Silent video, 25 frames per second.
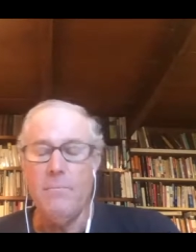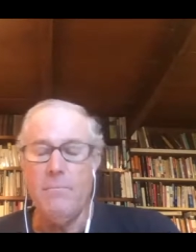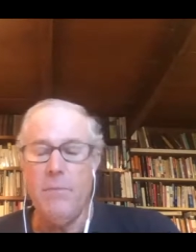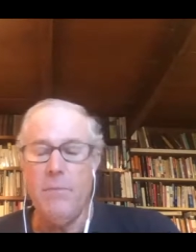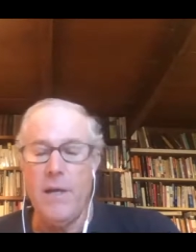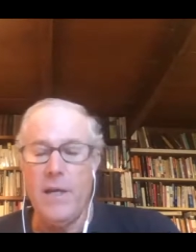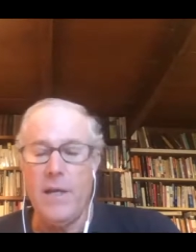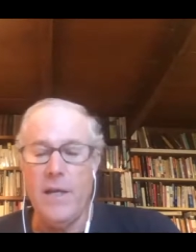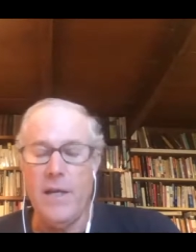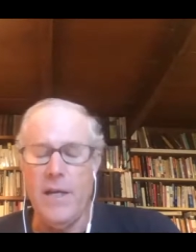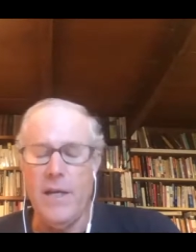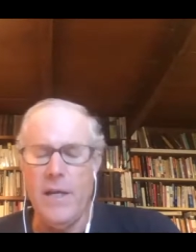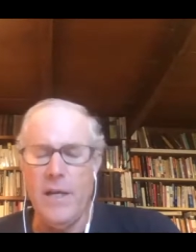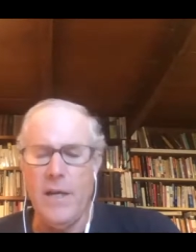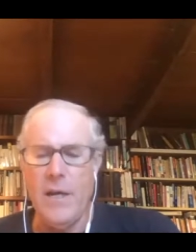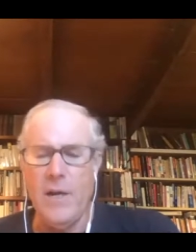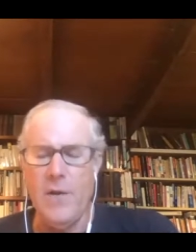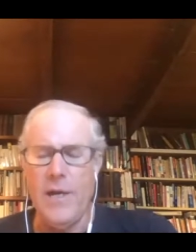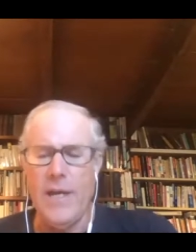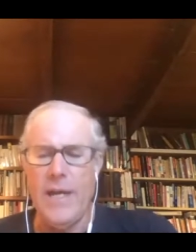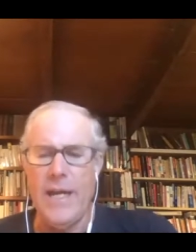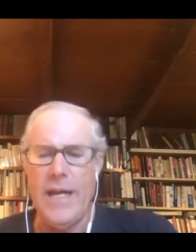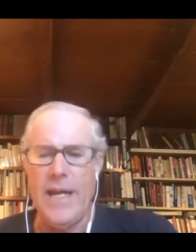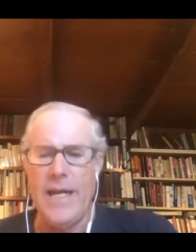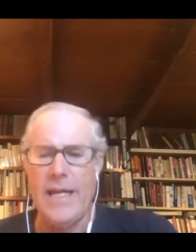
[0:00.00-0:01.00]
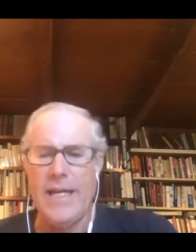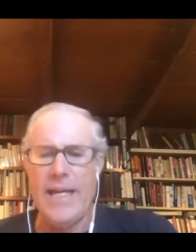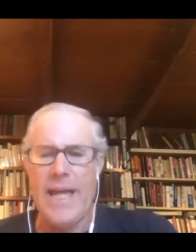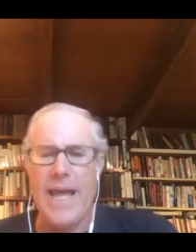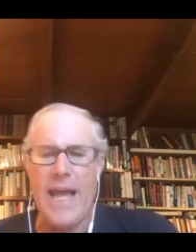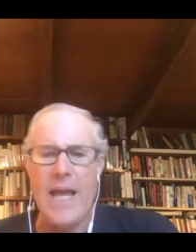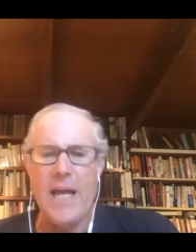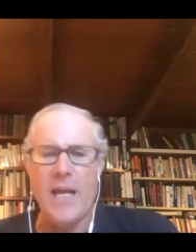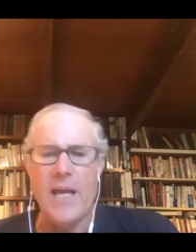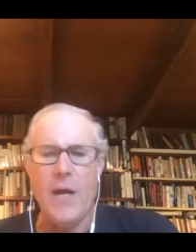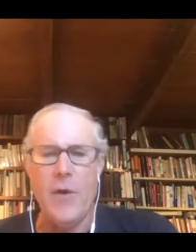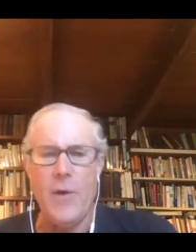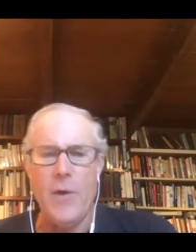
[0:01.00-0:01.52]
but you know it, it
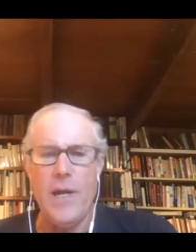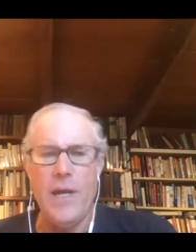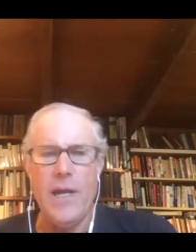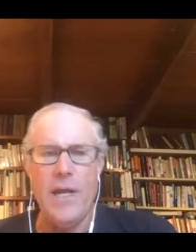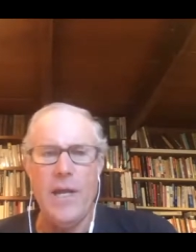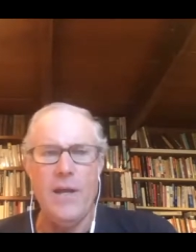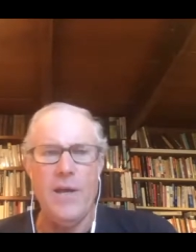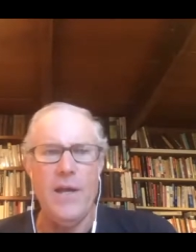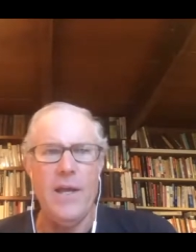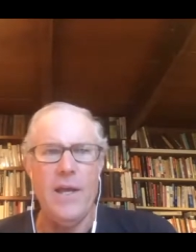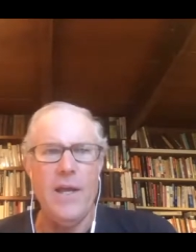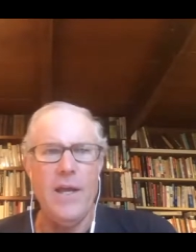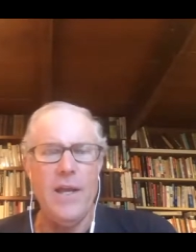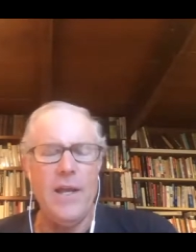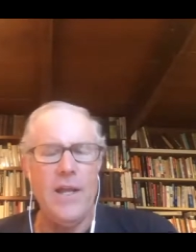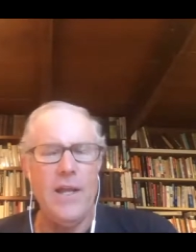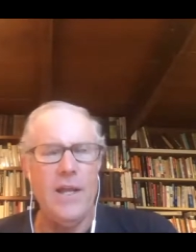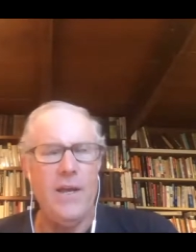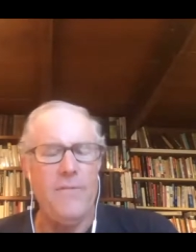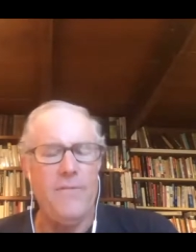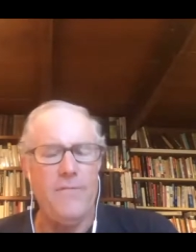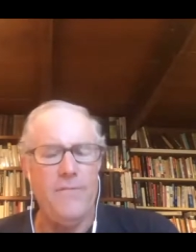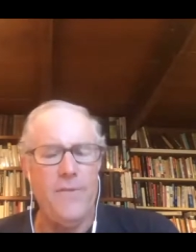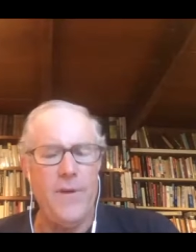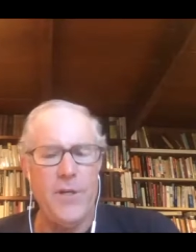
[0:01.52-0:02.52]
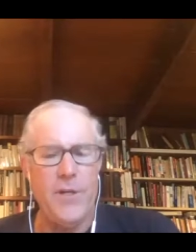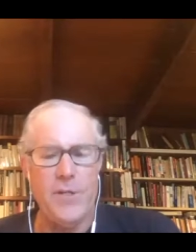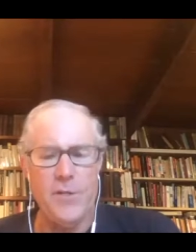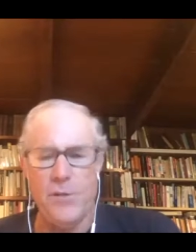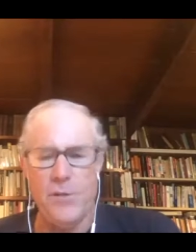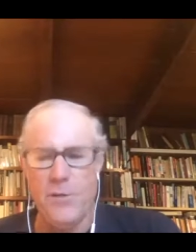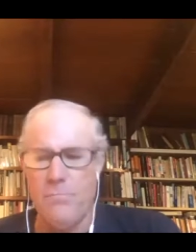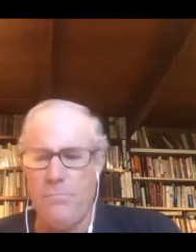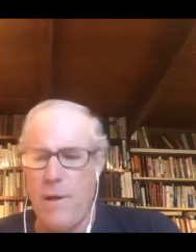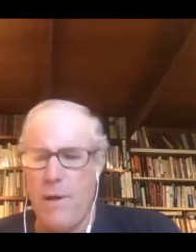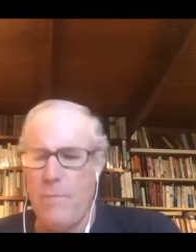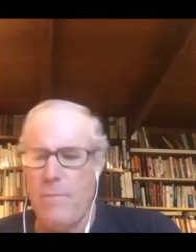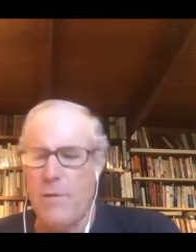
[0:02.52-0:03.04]
can't go any any
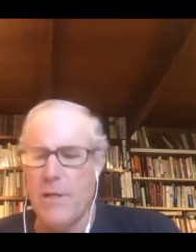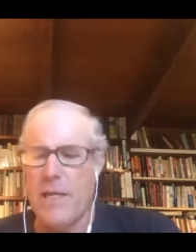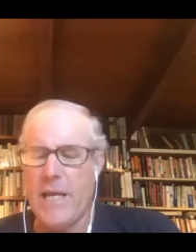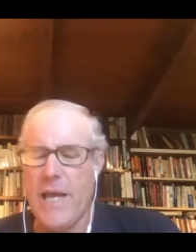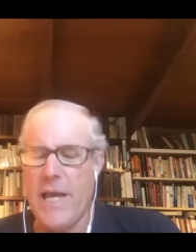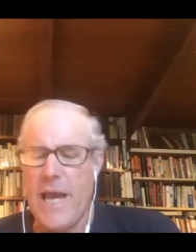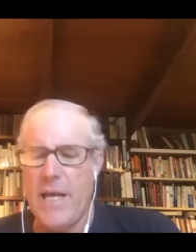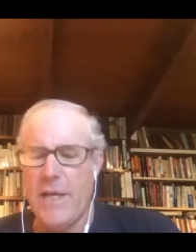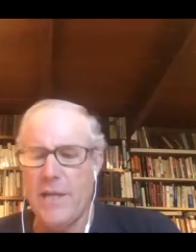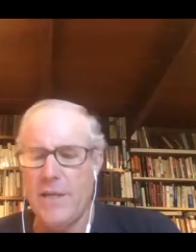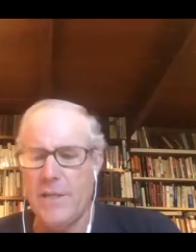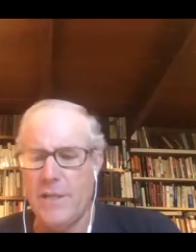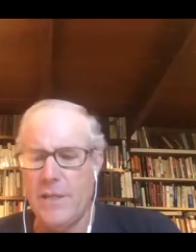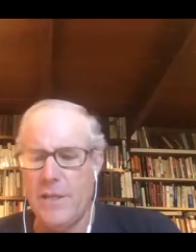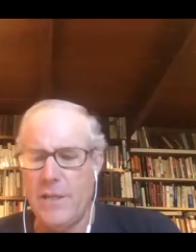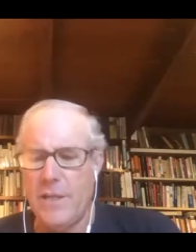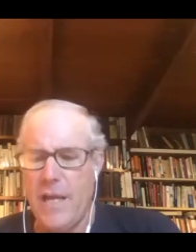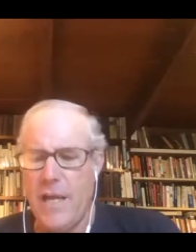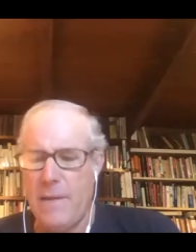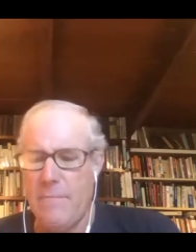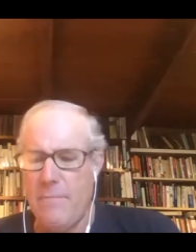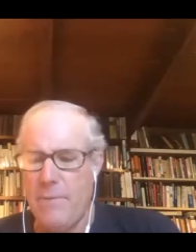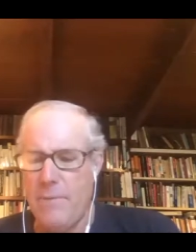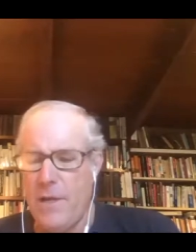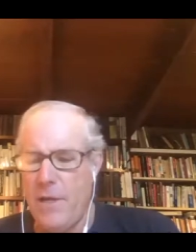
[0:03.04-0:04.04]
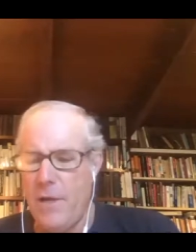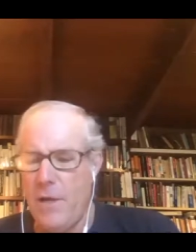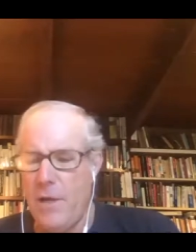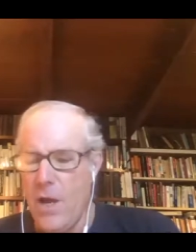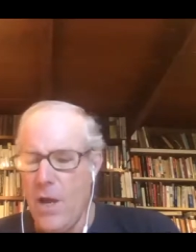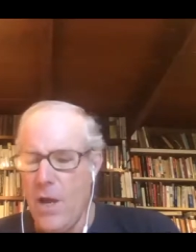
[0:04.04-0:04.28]
official publication and be